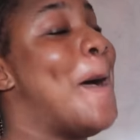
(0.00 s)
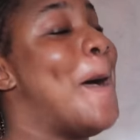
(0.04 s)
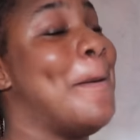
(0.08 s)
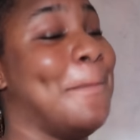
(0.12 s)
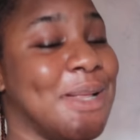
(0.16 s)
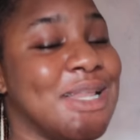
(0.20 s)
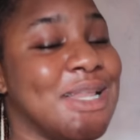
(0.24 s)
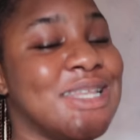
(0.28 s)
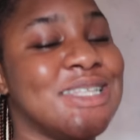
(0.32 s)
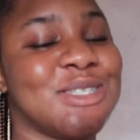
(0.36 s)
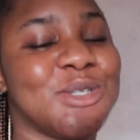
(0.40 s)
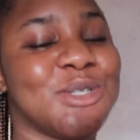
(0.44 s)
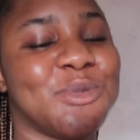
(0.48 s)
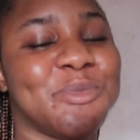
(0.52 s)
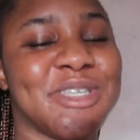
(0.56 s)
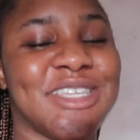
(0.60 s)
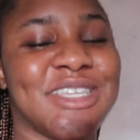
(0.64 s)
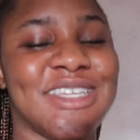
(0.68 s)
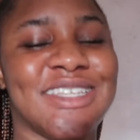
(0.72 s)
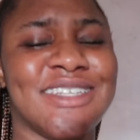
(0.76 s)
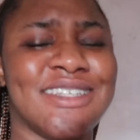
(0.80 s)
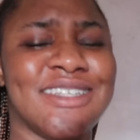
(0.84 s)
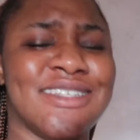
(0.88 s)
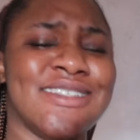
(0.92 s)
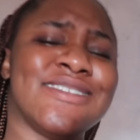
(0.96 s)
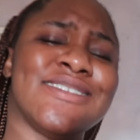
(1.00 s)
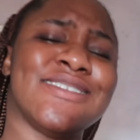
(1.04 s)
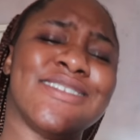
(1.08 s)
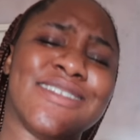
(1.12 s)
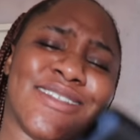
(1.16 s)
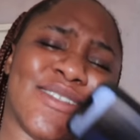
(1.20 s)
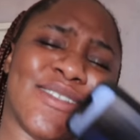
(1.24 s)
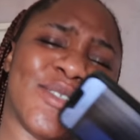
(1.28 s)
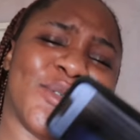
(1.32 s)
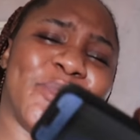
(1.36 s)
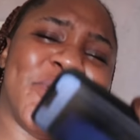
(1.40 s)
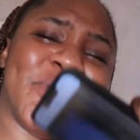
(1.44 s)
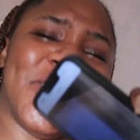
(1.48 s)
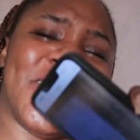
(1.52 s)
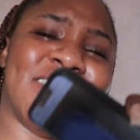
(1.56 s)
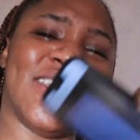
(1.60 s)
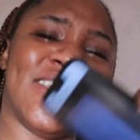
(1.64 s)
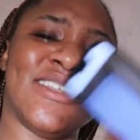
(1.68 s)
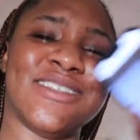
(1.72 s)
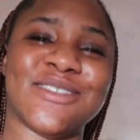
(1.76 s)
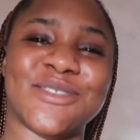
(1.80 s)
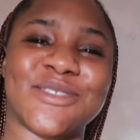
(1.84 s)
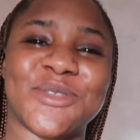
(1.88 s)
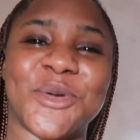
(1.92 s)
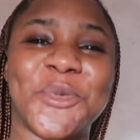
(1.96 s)
But little
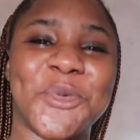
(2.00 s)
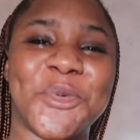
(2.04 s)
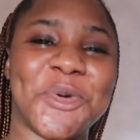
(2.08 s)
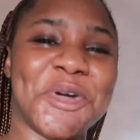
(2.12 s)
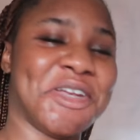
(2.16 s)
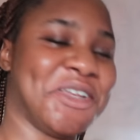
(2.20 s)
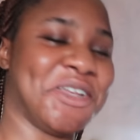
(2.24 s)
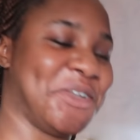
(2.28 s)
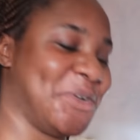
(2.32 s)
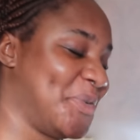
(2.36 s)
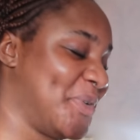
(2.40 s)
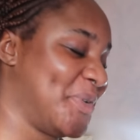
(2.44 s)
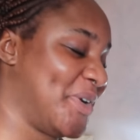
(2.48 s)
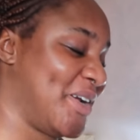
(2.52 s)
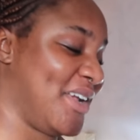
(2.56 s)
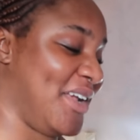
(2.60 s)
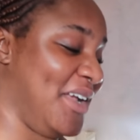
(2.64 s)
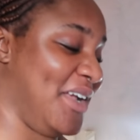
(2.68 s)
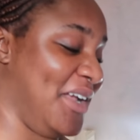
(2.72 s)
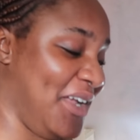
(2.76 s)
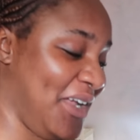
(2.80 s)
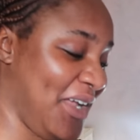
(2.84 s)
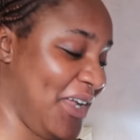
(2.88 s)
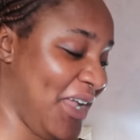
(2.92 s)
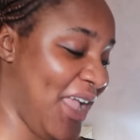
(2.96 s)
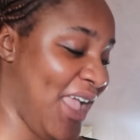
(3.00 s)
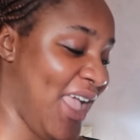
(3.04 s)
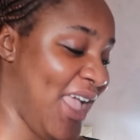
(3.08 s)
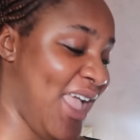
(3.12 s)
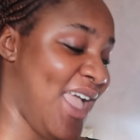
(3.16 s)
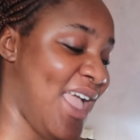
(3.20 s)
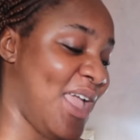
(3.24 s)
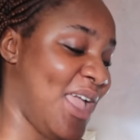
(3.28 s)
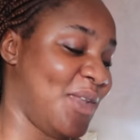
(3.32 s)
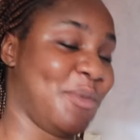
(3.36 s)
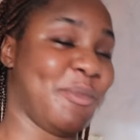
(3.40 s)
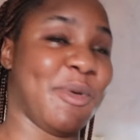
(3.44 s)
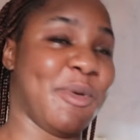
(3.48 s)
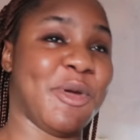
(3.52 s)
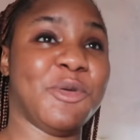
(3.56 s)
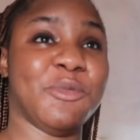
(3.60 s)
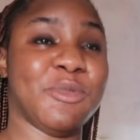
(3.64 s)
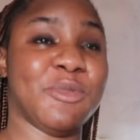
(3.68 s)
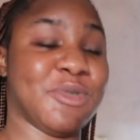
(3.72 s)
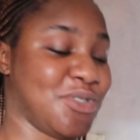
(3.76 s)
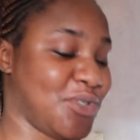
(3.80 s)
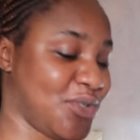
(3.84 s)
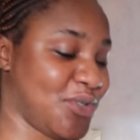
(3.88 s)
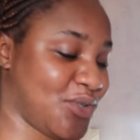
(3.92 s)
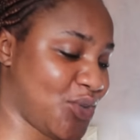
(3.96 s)
beginnings, don't worry. Anyway, my room
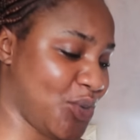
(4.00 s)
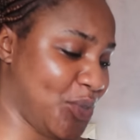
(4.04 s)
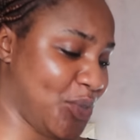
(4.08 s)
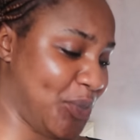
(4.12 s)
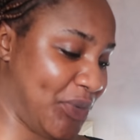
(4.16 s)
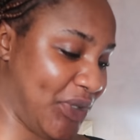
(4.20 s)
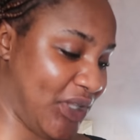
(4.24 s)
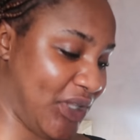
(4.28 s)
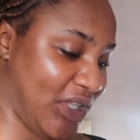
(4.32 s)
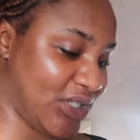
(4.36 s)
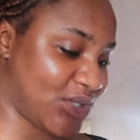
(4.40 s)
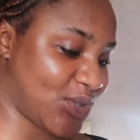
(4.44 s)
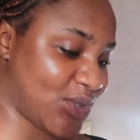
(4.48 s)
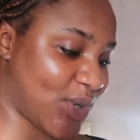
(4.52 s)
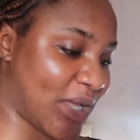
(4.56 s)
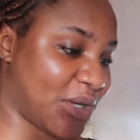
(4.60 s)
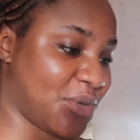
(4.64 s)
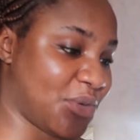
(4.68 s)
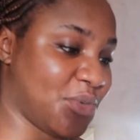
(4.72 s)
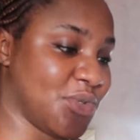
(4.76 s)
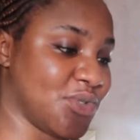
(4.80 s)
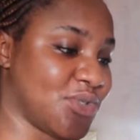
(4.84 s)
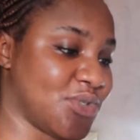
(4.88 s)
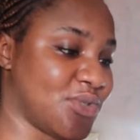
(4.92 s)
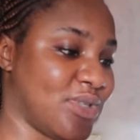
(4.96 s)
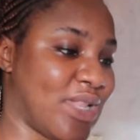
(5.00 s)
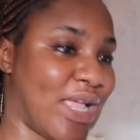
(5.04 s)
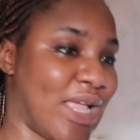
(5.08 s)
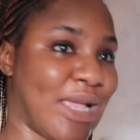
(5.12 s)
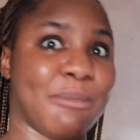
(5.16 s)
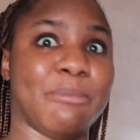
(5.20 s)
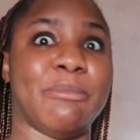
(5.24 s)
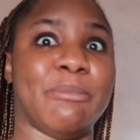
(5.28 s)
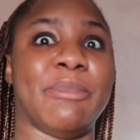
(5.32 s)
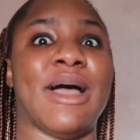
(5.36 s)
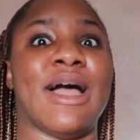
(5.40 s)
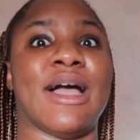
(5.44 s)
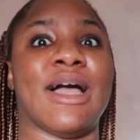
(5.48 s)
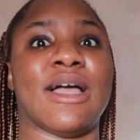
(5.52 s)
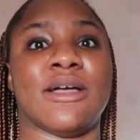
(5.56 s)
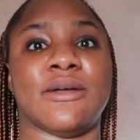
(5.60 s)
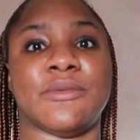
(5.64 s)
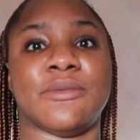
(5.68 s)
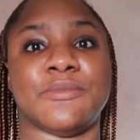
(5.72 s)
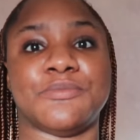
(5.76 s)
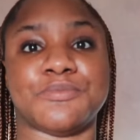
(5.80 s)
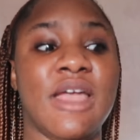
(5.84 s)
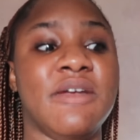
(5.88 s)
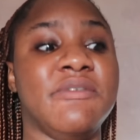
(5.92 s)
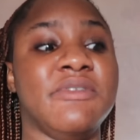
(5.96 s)
is not so big, so I don't want to like pack
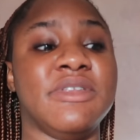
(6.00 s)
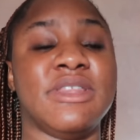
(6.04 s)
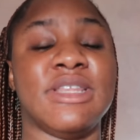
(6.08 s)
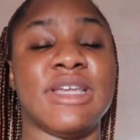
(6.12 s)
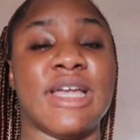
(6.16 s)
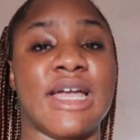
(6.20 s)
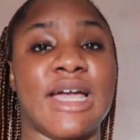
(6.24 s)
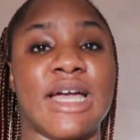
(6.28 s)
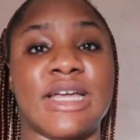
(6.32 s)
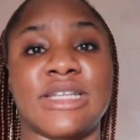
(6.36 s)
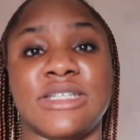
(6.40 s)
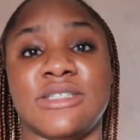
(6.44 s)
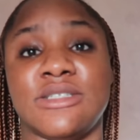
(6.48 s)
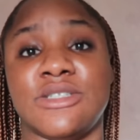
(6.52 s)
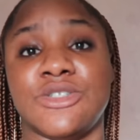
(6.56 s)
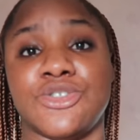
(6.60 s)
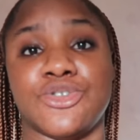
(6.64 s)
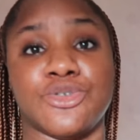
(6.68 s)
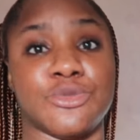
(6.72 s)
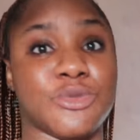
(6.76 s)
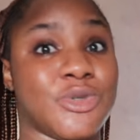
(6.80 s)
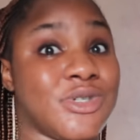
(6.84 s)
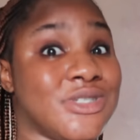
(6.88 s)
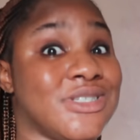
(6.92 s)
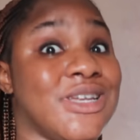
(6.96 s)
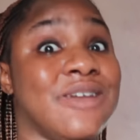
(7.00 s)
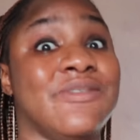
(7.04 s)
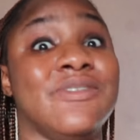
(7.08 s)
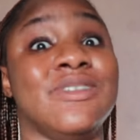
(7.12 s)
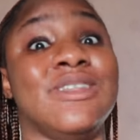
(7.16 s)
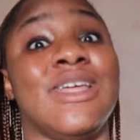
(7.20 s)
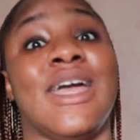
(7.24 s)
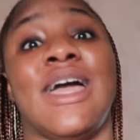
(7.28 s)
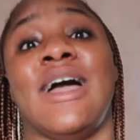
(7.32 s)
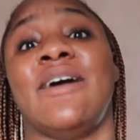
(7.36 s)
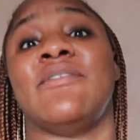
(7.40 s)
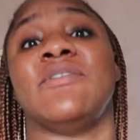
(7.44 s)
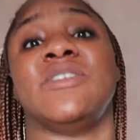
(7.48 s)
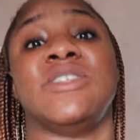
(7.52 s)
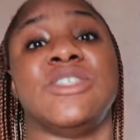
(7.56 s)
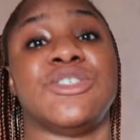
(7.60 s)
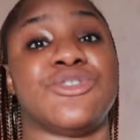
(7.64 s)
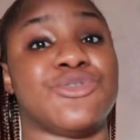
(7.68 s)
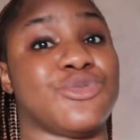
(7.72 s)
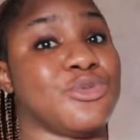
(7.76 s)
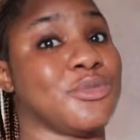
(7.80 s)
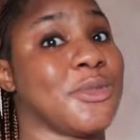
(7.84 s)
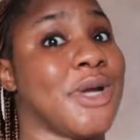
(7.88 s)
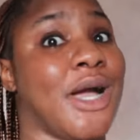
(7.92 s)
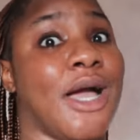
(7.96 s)
everything I had in this room, because everything I have in
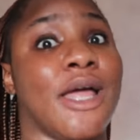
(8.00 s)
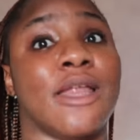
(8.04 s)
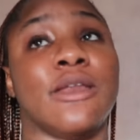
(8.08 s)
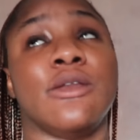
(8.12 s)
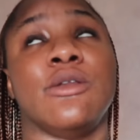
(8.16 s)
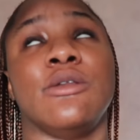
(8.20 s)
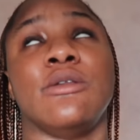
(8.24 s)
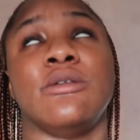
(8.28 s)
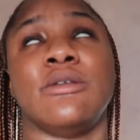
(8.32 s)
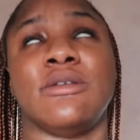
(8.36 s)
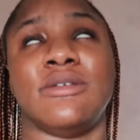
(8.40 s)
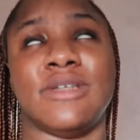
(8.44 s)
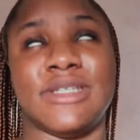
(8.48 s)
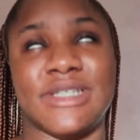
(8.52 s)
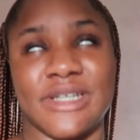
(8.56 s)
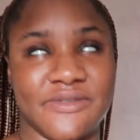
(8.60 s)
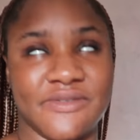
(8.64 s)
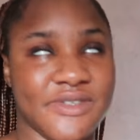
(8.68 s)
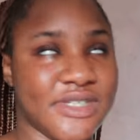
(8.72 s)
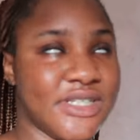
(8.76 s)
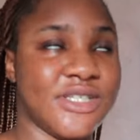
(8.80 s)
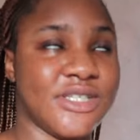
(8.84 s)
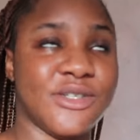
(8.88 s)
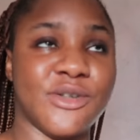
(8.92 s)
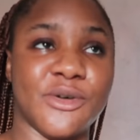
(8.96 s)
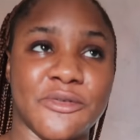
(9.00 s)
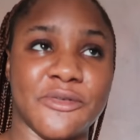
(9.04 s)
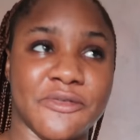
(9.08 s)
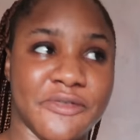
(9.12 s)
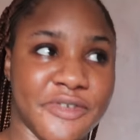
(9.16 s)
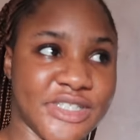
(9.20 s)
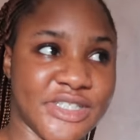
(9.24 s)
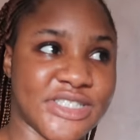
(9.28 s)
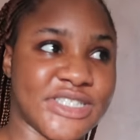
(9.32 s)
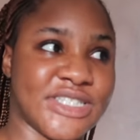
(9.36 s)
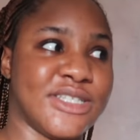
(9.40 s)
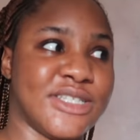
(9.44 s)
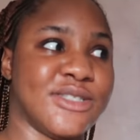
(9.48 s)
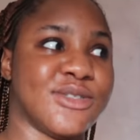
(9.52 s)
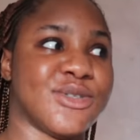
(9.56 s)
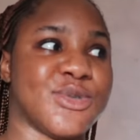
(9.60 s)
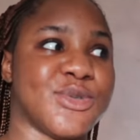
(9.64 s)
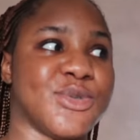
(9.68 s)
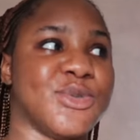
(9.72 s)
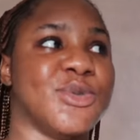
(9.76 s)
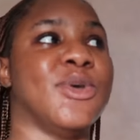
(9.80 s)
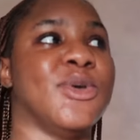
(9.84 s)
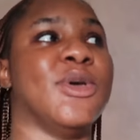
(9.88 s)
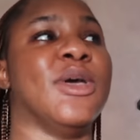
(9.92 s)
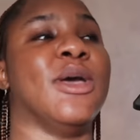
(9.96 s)
this room can definitely not fit
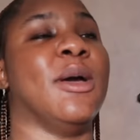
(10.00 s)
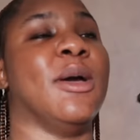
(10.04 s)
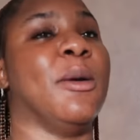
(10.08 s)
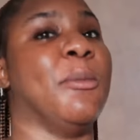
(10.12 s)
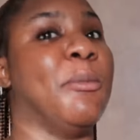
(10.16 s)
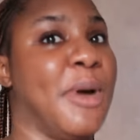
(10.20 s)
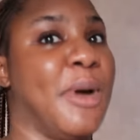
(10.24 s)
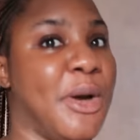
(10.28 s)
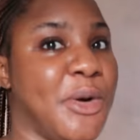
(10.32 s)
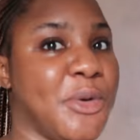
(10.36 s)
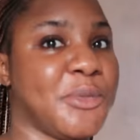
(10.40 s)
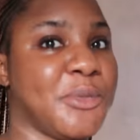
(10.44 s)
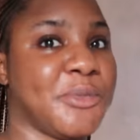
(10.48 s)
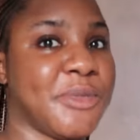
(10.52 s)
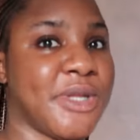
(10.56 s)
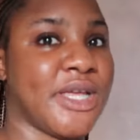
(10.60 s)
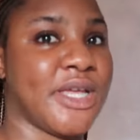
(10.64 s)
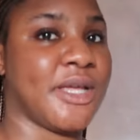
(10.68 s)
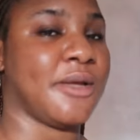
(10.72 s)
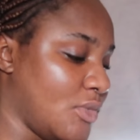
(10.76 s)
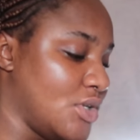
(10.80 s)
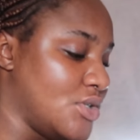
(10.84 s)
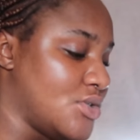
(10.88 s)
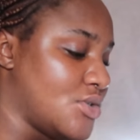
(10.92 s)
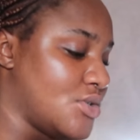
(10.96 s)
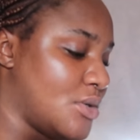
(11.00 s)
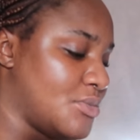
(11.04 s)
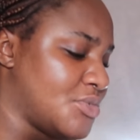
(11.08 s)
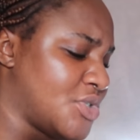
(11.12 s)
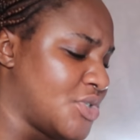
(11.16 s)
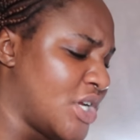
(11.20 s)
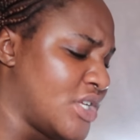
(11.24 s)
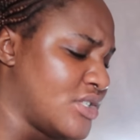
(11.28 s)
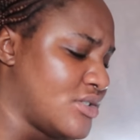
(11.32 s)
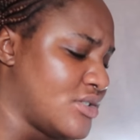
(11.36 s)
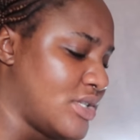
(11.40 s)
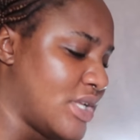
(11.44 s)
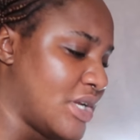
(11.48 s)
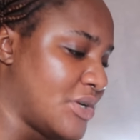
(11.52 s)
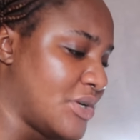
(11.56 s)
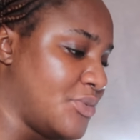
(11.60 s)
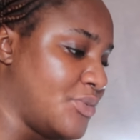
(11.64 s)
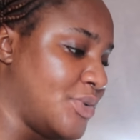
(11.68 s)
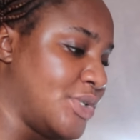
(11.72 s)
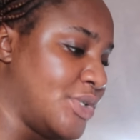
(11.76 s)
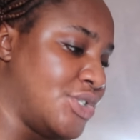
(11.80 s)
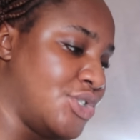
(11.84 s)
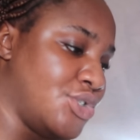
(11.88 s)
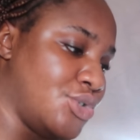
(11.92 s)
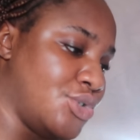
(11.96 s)
into my room there. So I'm trying to like
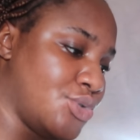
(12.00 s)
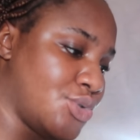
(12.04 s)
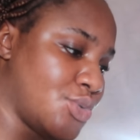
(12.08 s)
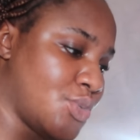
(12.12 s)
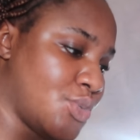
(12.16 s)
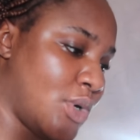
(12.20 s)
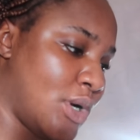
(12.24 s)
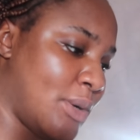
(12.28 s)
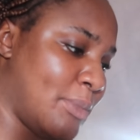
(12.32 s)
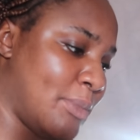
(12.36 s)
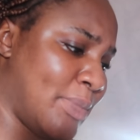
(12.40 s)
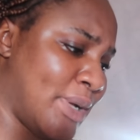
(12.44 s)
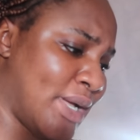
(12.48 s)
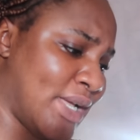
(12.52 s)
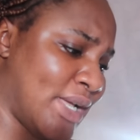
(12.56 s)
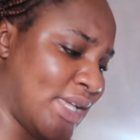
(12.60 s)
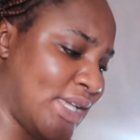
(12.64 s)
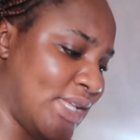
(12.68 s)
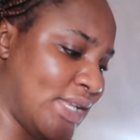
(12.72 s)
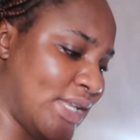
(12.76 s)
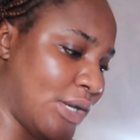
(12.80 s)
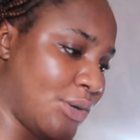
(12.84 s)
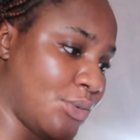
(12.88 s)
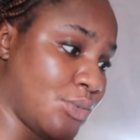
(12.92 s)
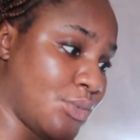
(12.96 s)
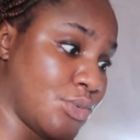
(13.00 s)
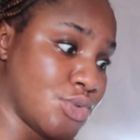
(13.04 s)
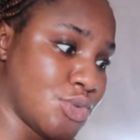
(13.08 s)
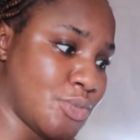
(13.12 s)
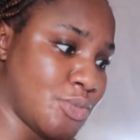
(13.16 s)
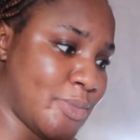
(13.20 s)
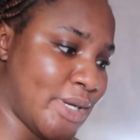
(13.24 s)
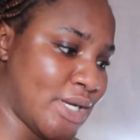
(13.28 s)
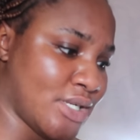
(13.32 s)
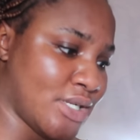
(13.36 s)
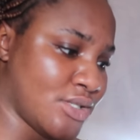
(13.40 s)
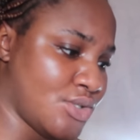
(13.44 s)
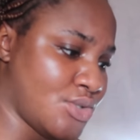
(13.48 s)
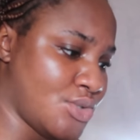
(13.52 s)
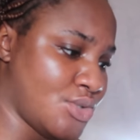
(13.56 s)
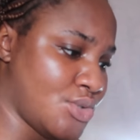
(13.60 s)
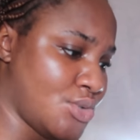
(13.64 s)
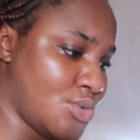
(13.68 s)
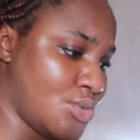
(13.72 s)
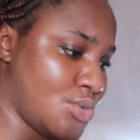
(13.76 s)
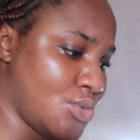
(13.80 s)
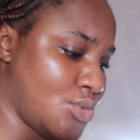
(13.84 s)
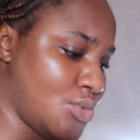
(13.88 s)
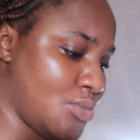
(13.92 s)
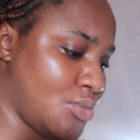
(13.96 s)
reduce what I'm packing. I don't want to pack
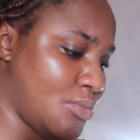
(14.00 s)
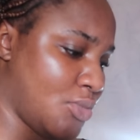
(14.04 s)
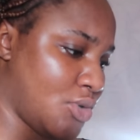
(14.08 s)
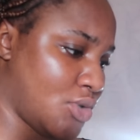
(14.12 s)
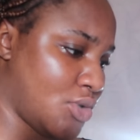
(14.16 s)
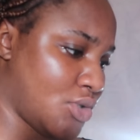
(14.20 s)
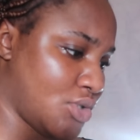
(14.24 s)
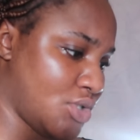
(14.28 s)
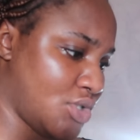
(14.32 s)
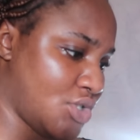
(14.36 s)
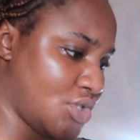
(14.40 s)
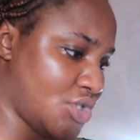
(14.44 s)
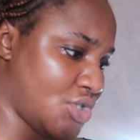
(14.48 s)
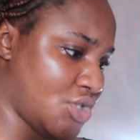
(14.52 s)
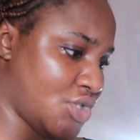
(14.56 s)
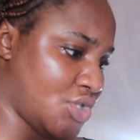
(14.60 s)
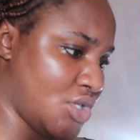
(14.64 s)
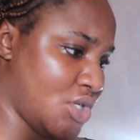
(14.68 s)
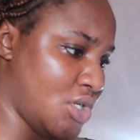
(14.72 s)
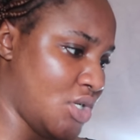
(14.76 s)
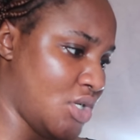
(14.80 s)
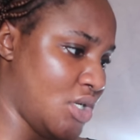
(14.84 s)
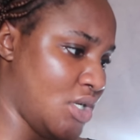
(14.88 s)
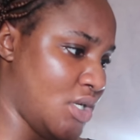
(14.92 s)
too much.